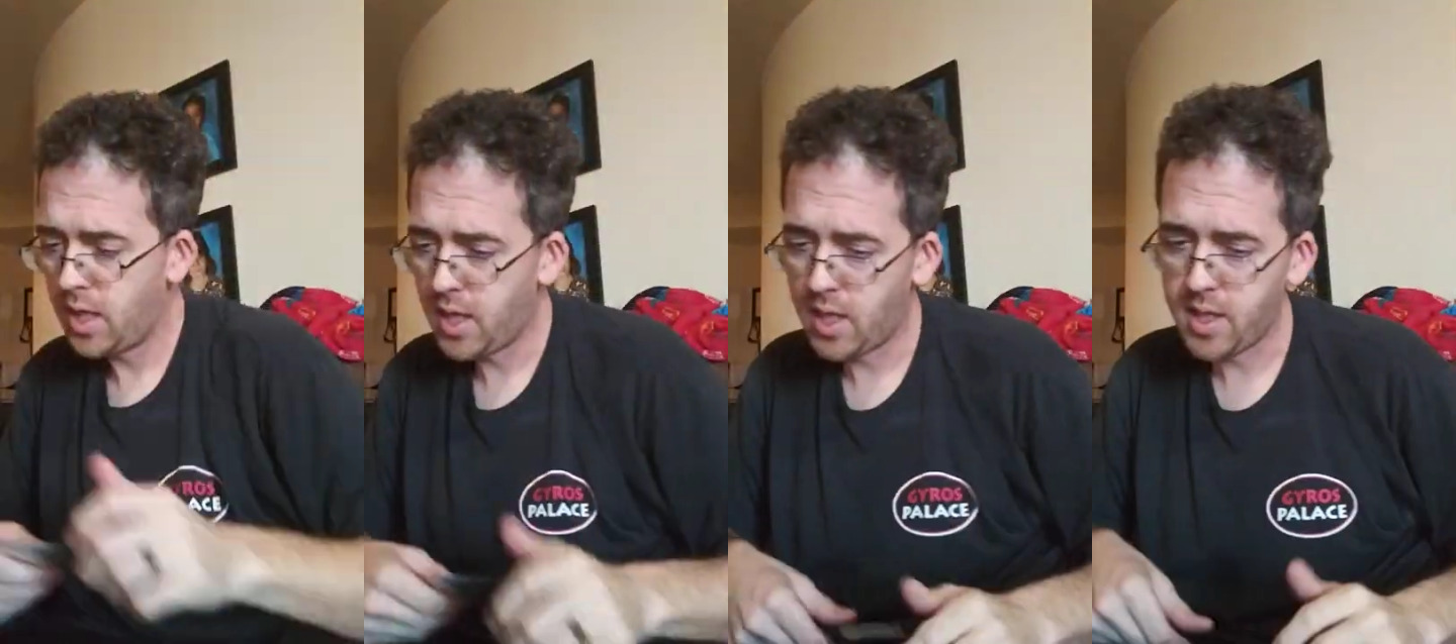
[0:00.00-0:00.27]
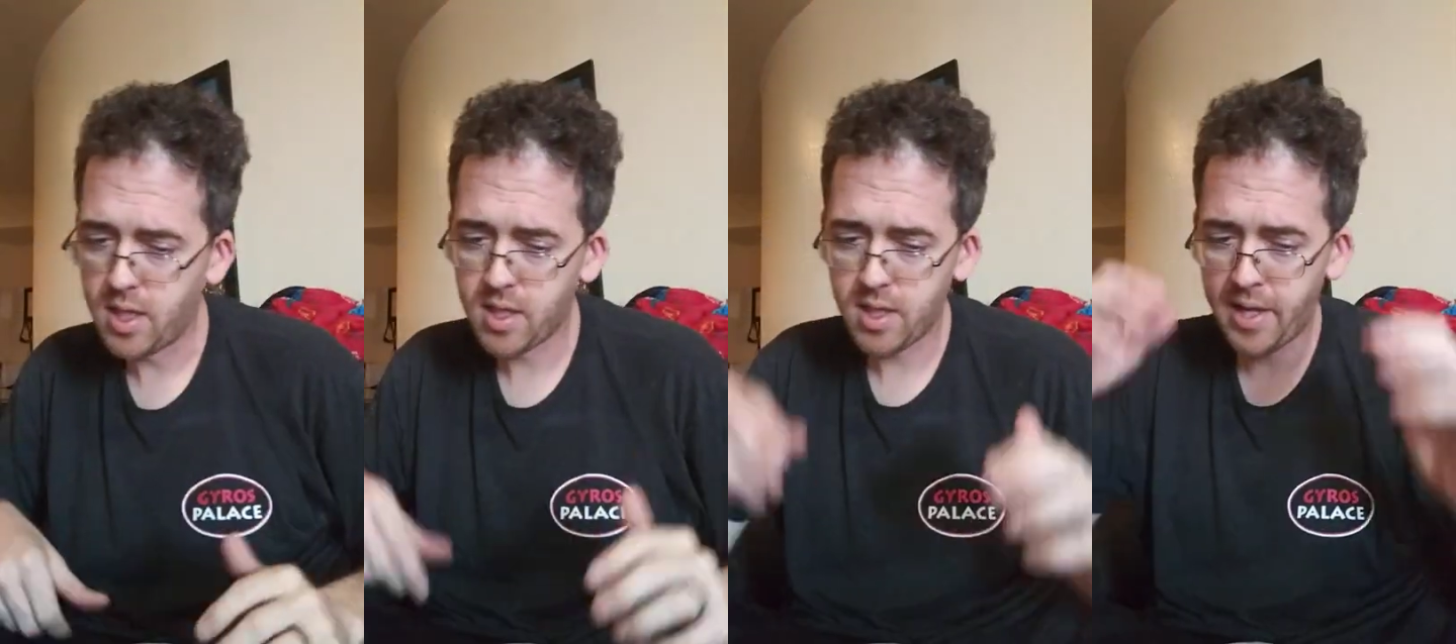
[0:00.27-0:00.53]
and
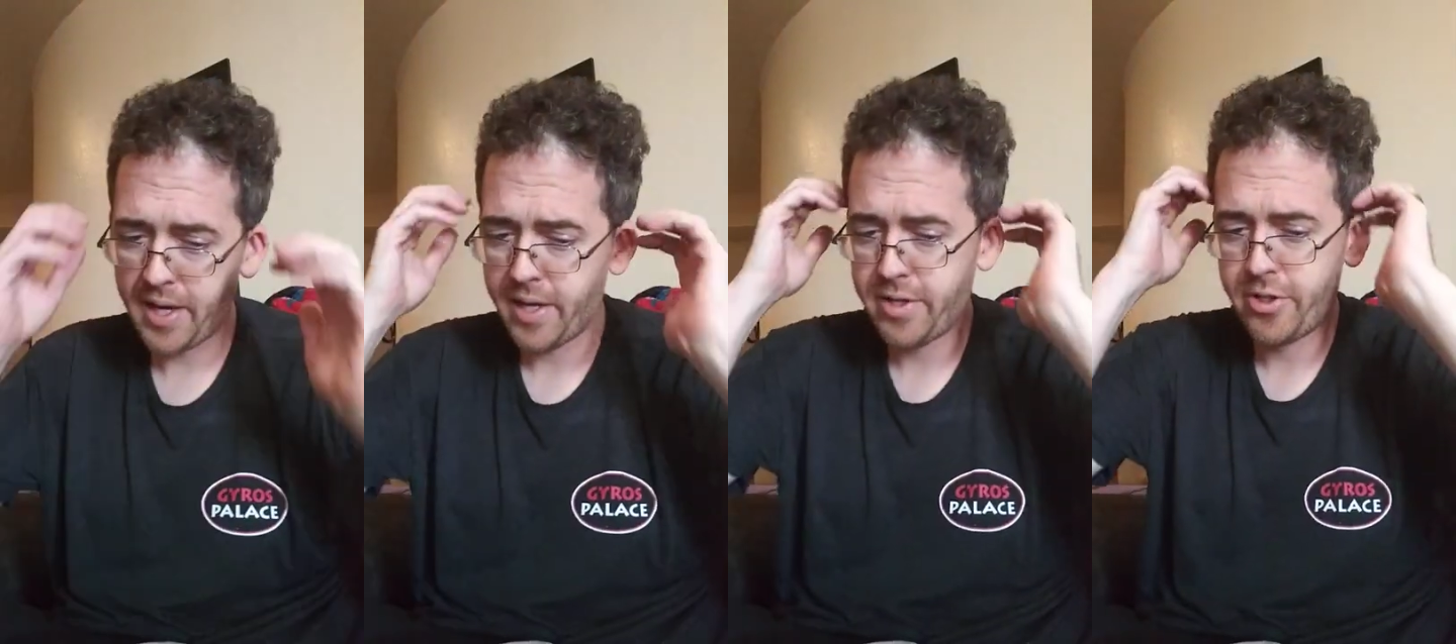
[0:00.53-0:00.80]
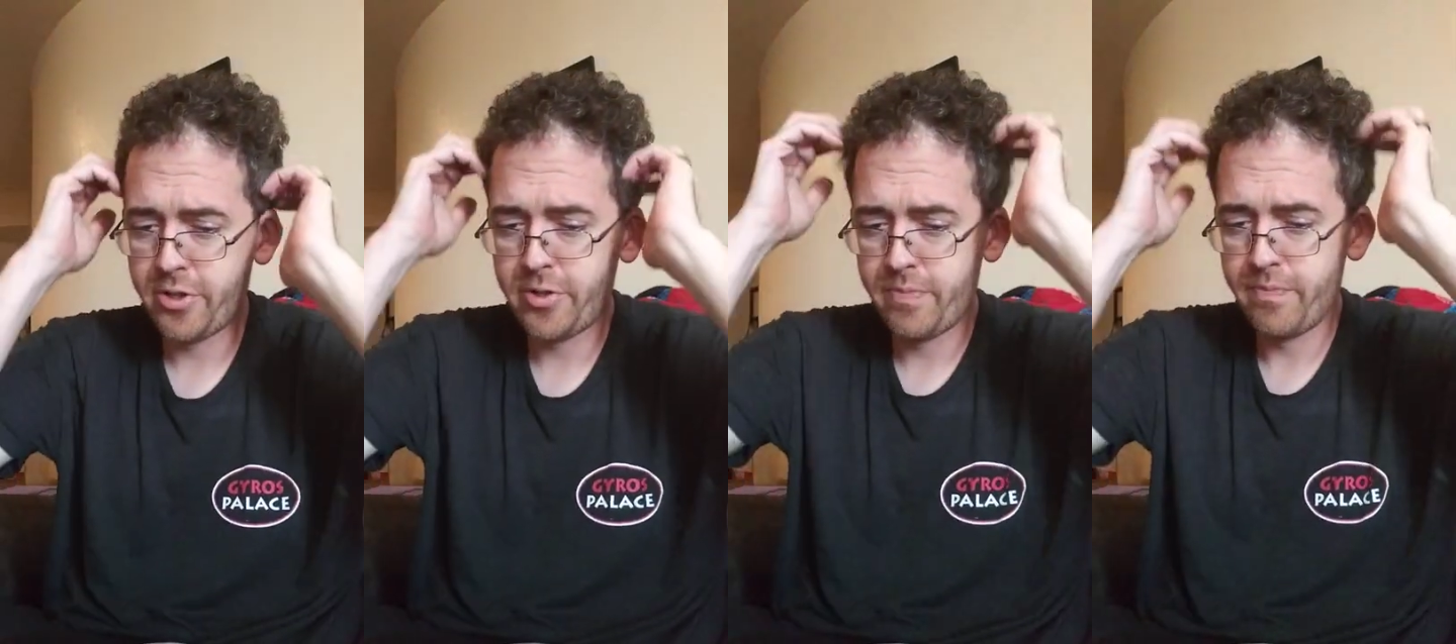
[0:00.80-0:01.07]
then just like
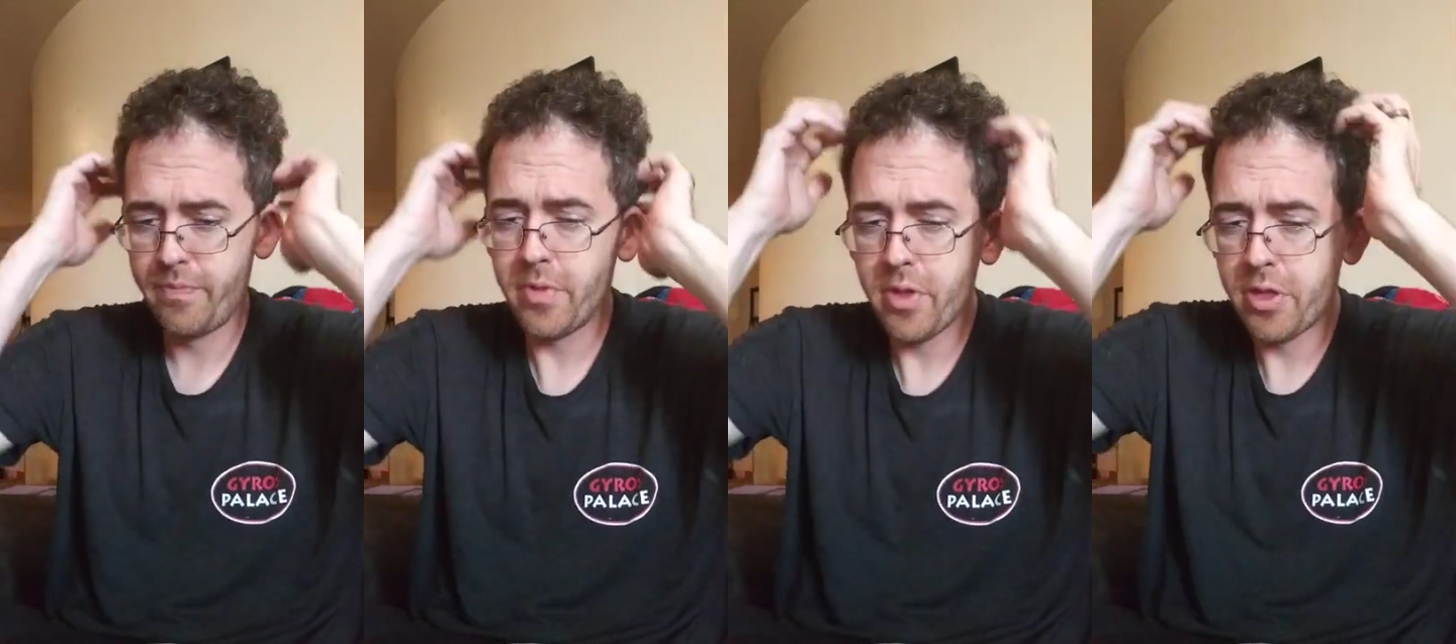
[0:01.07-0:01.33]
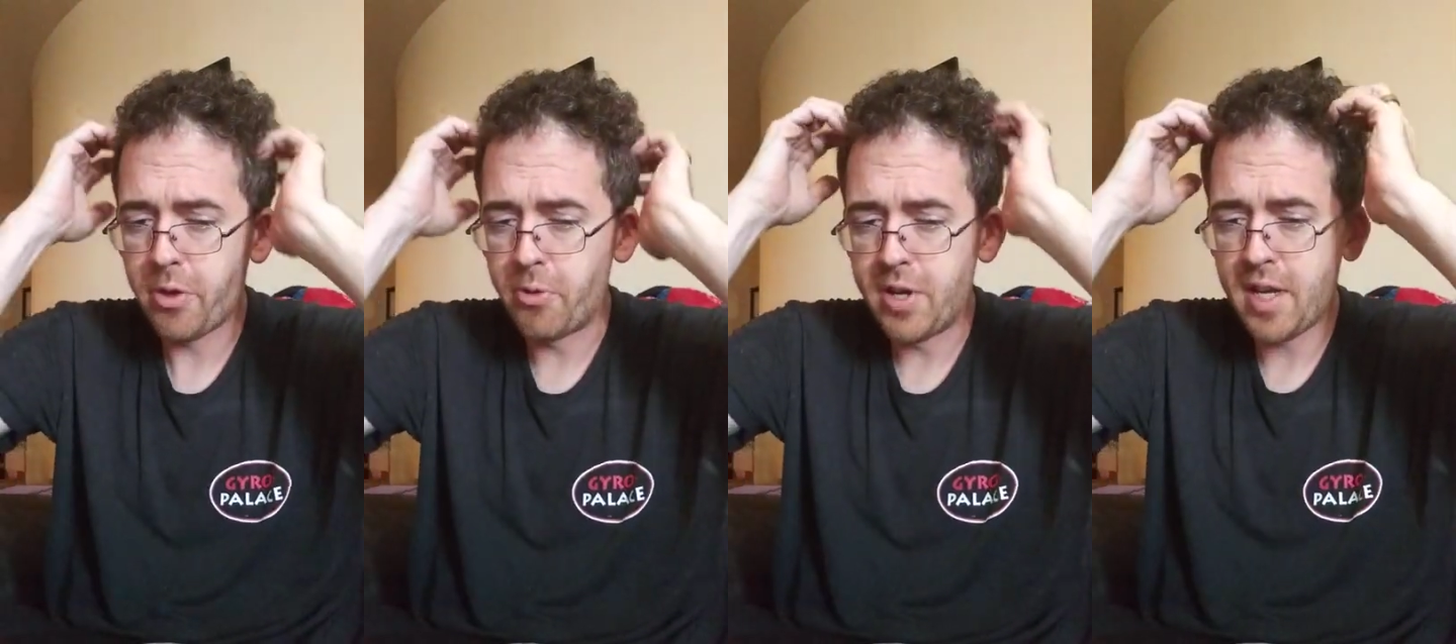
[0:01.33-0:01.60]

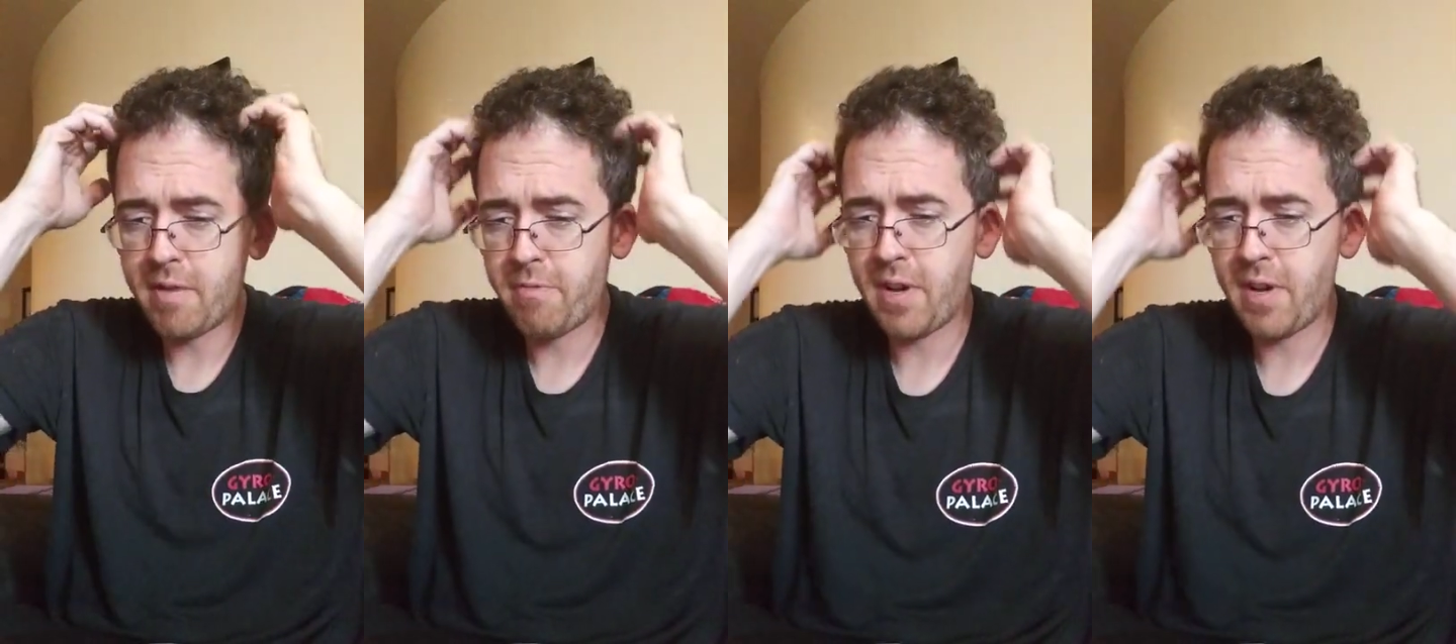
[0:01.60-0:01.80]
three